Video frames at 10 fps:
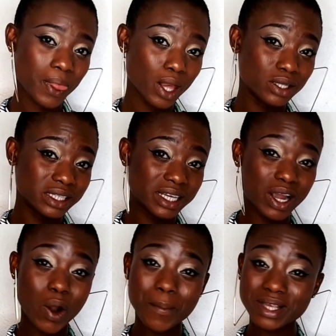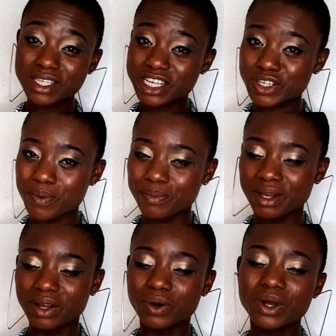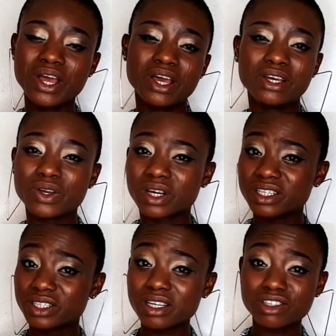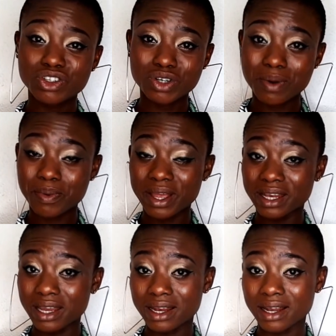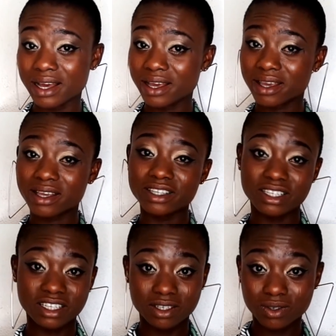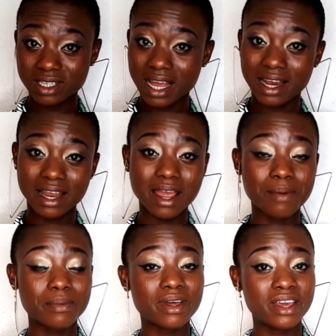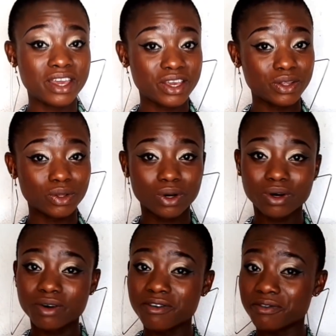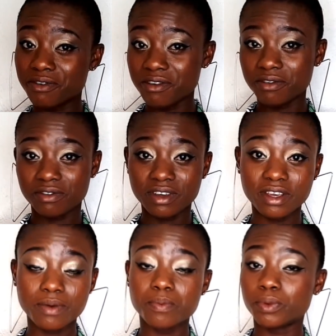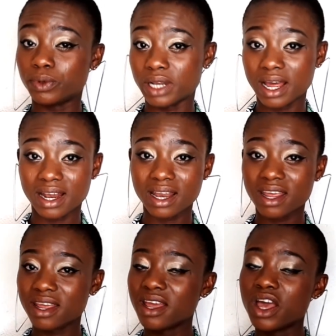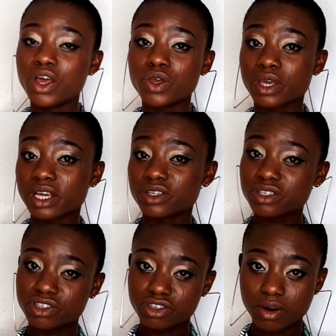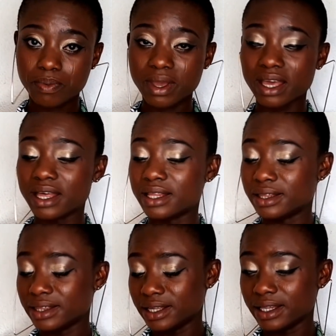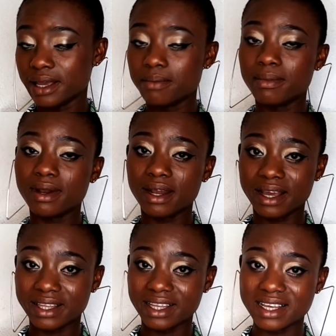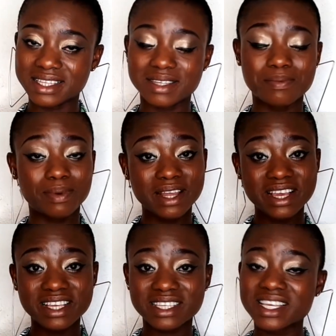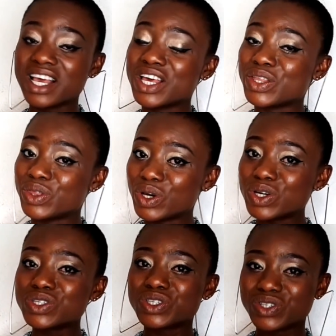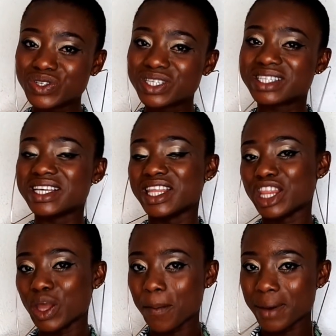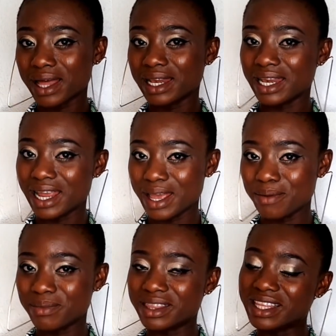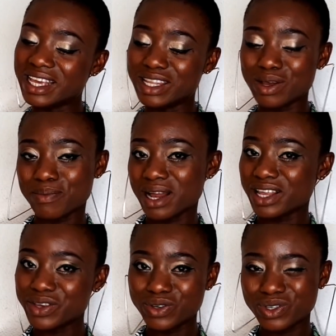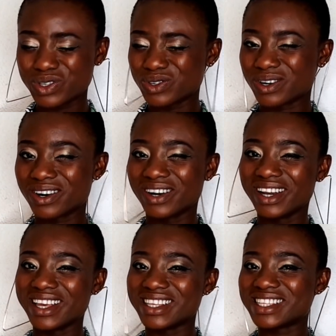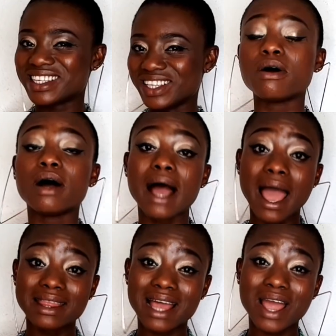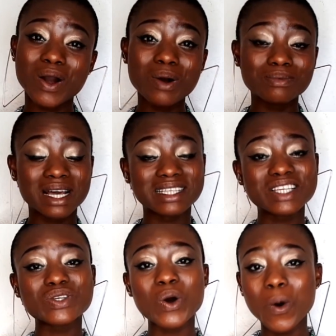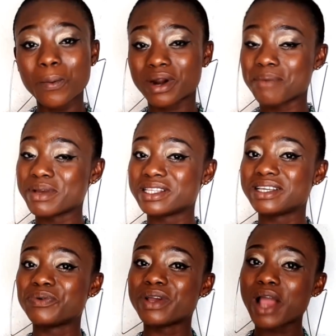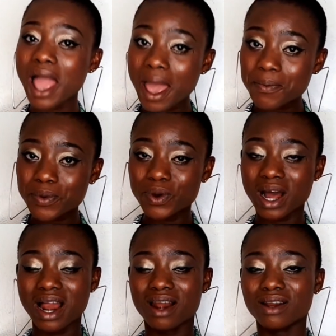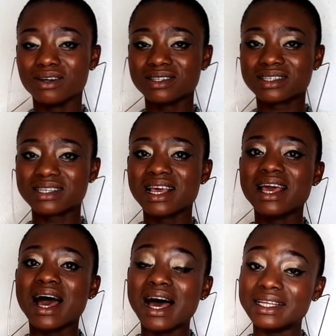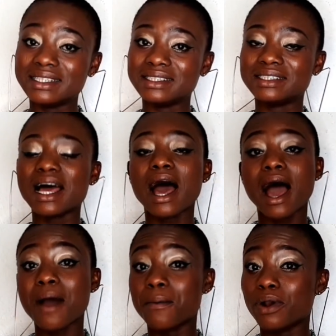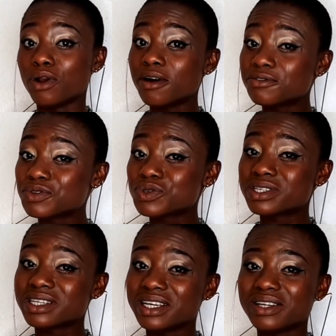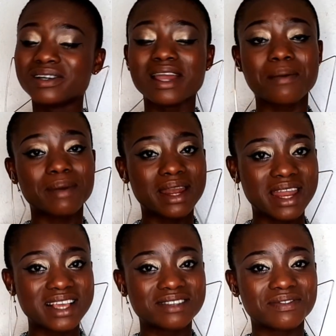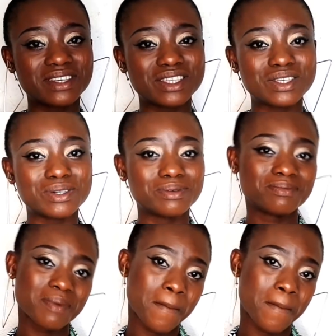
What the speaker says: on the comment section below, you can just drop a name like Jerusalem, VV, Punani. You can just drop the name like that. Please don't use the normal name they normally used to call it, And I hope that this home remedy will help you a lot, and I would love to see you in my next video.